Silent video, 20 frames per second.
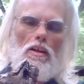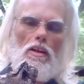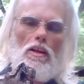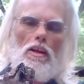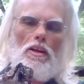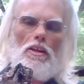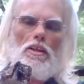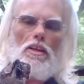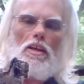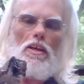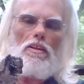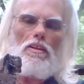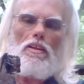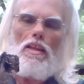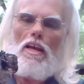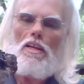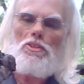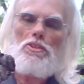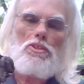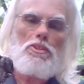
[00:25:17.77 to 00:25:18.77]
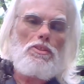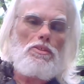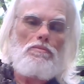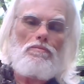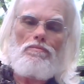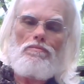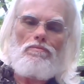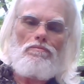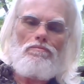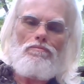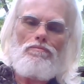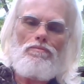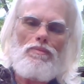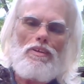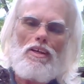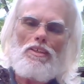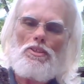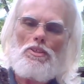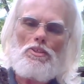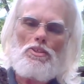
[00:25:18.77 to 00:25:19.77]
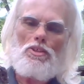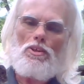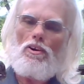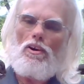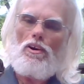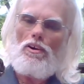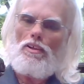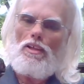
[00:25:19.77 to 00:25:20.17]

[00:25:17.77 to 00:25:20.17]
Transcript: And again, that's not the cigar,